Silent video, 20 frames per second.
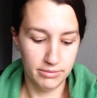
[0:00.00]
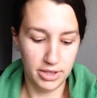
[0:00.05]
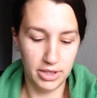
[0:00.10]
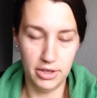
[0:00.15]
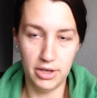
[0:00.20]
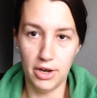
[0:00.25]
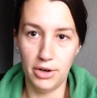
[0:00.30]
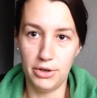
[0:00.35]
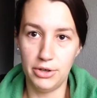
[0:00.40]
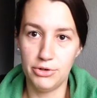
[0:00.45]

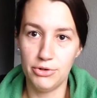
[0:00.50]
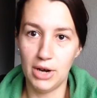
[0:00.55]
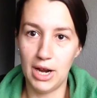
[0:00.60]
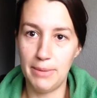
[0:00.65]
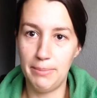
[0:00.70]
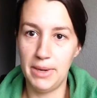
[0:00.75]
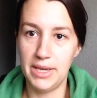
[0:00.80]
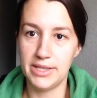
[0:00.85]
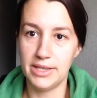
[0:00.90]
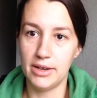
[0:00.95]
you
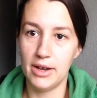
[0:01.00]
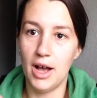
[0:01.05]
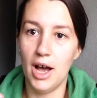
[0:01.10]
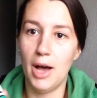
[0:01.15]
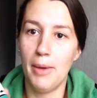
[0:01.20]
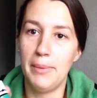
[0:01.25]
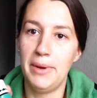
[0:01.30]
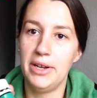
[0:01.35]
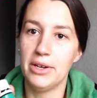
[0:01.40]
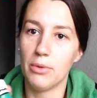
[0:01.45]
try peace and
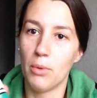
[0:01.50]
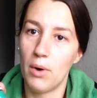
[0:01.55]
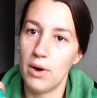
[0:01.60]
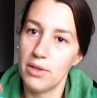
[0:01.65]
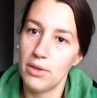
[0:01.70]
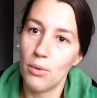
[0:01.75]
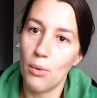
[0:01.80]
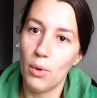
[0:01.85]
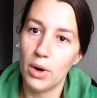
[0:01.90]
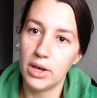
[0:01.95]
calming or one
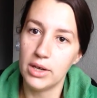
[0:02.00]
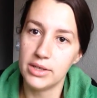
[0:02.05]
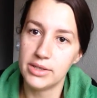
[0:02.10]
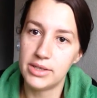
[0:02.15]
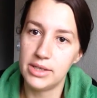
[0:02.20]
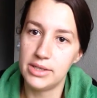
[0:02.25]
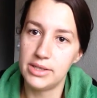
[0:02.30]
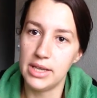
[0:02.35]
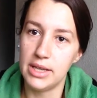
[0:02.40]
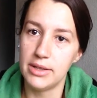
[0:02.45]
of the
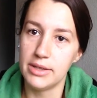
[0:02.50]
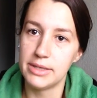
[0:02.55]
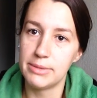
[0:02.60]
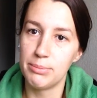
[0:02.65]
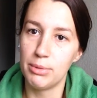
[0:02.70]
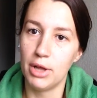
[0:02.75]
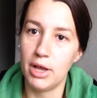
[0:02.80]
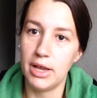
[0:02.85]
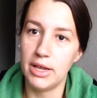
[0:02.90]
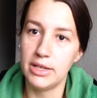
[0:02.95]
oils that's in this
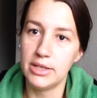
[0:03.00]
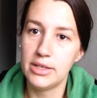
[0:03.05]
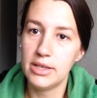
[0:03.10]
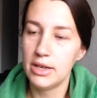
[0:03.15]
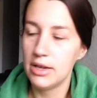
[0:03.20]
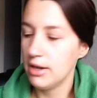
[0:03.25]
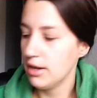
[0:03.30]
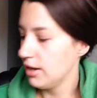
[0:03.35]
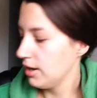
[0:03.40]
blend,